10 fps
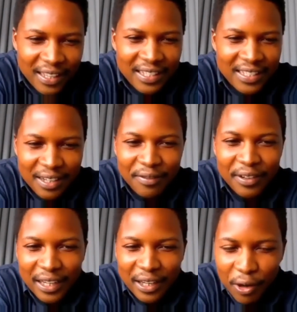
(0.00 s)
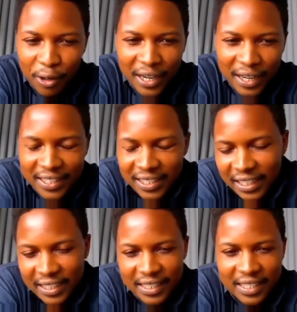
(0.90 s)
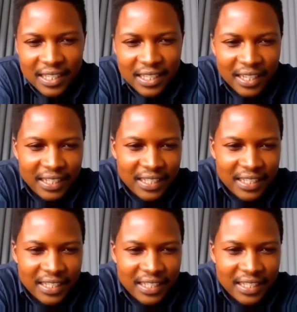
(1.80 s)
there's definitely good in it, and I can see